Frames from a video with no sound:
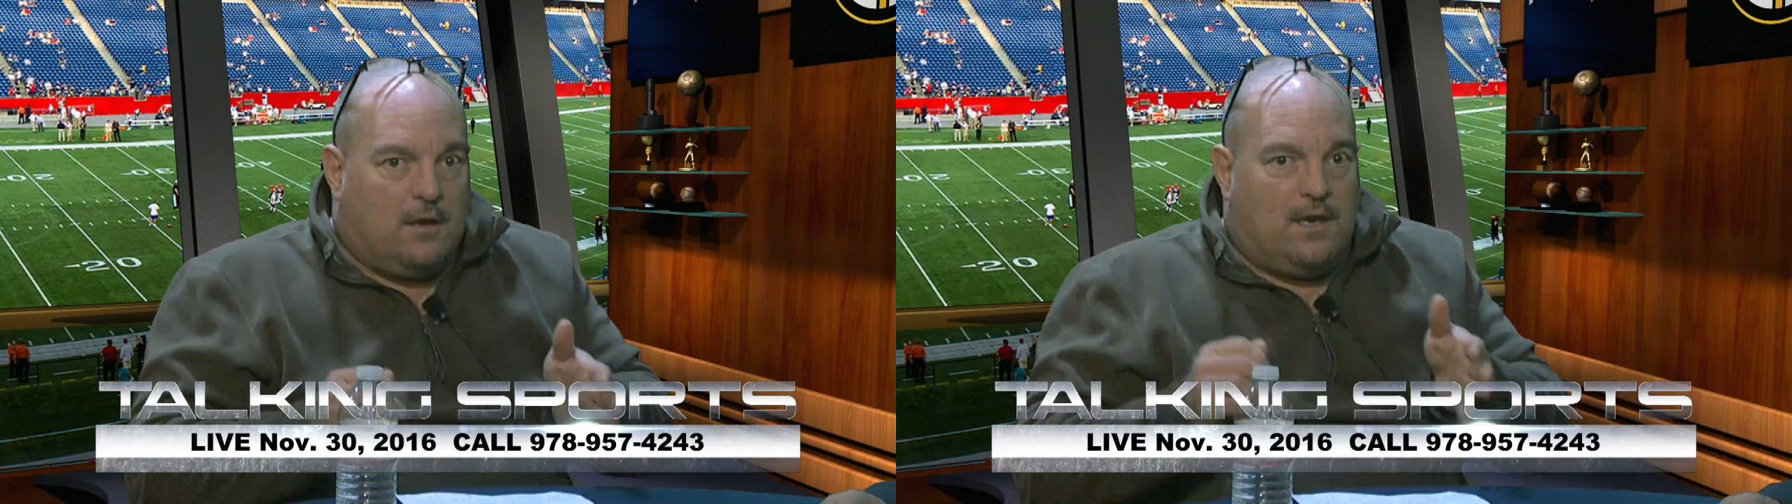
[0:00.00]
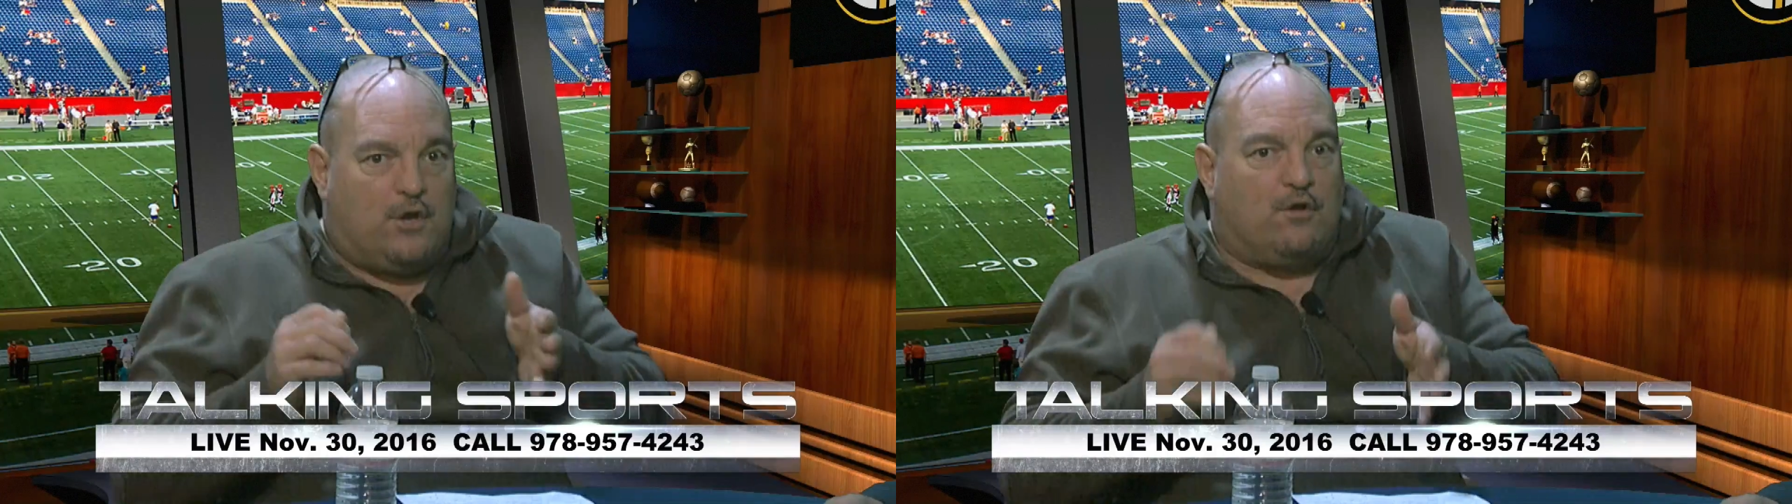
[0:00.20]

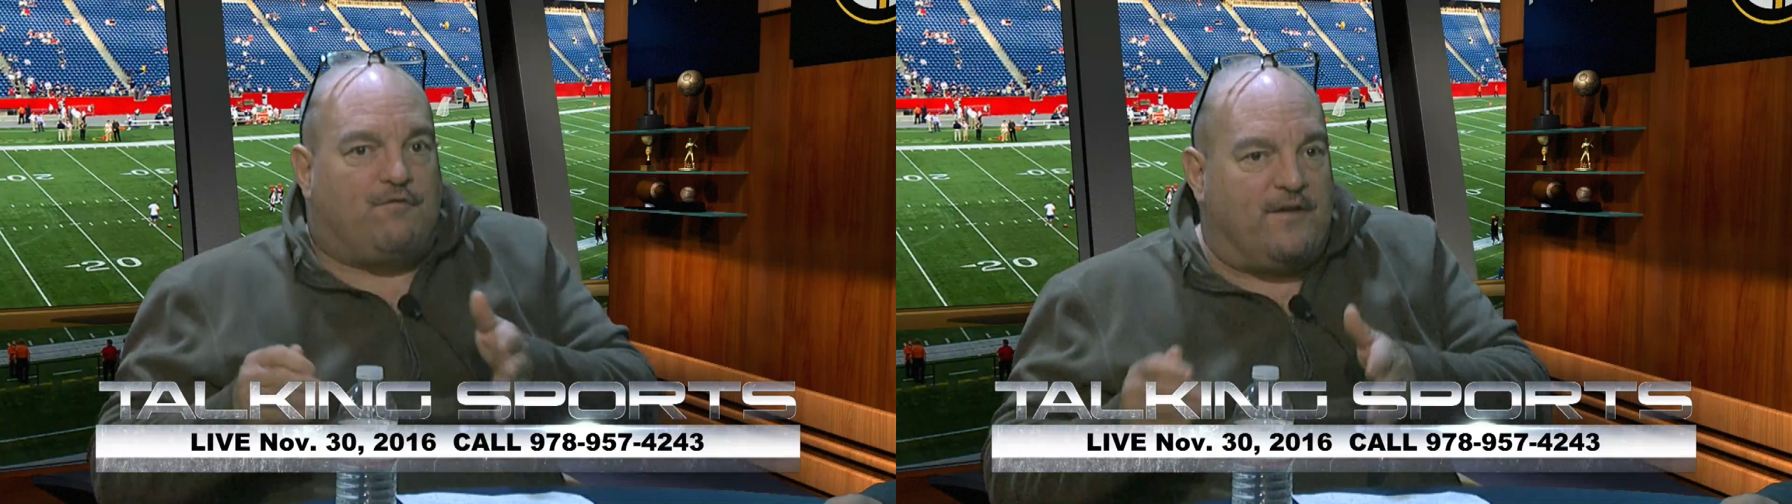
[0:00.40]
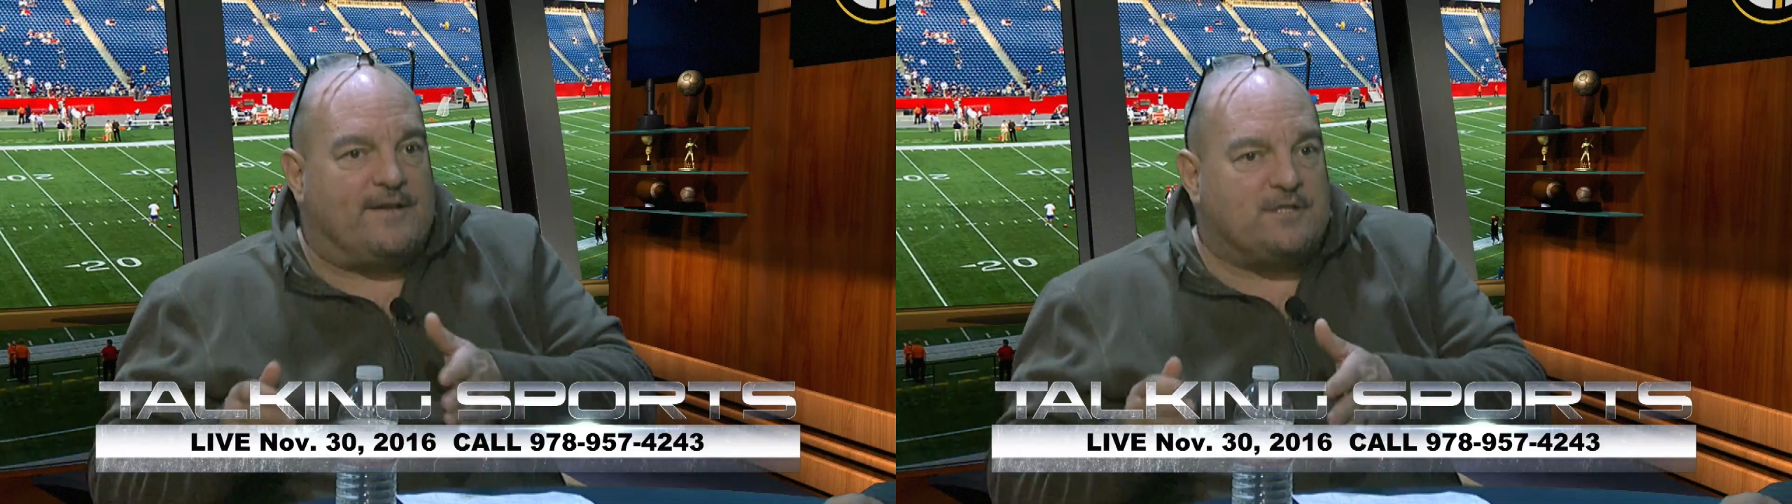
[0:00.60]
he could
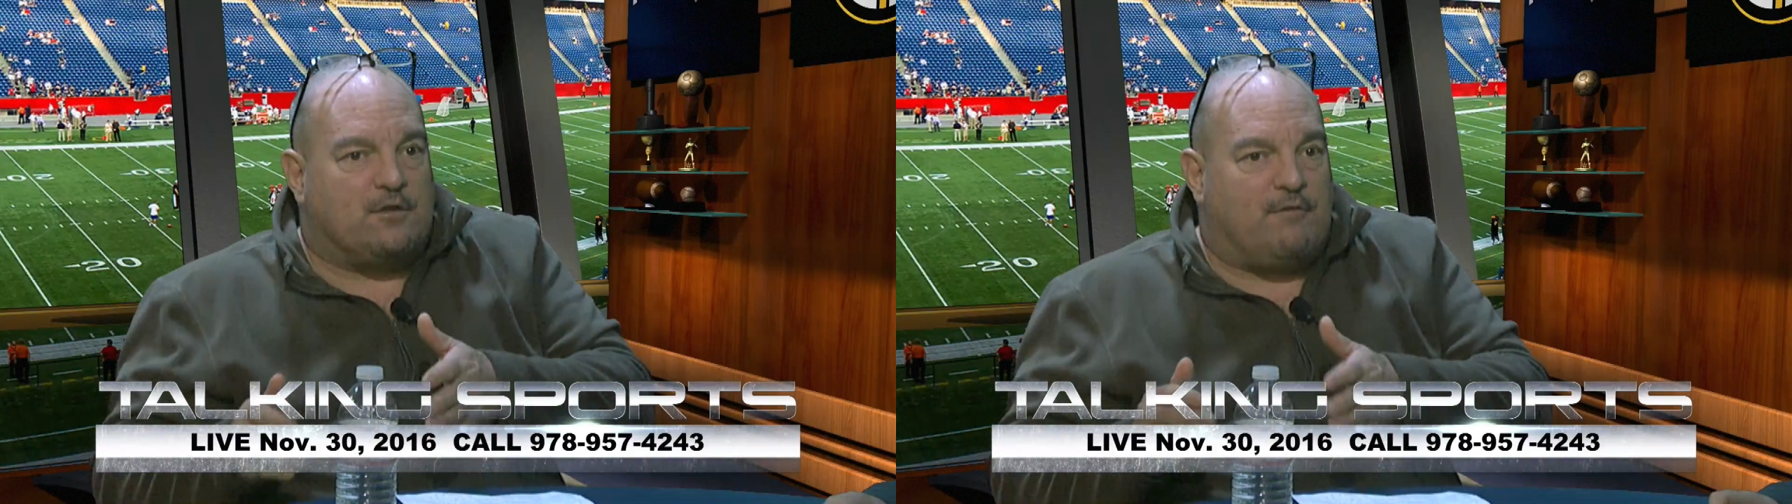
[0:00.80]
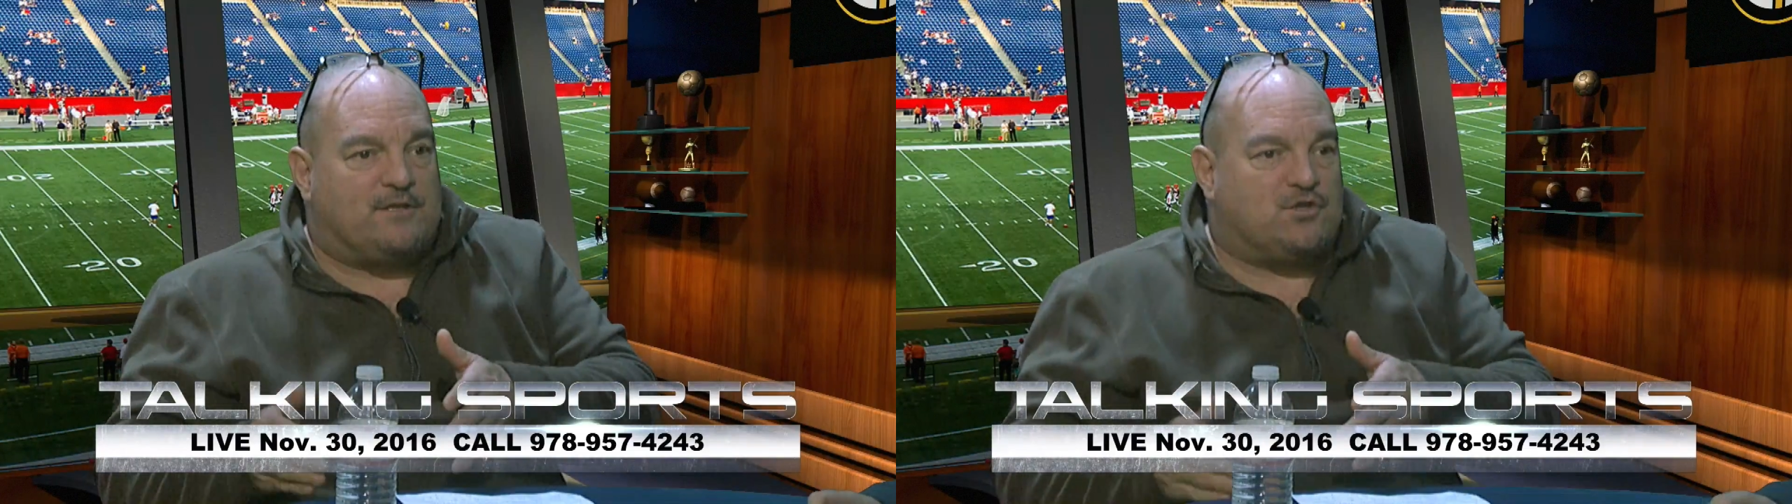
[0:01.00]
fit into the Red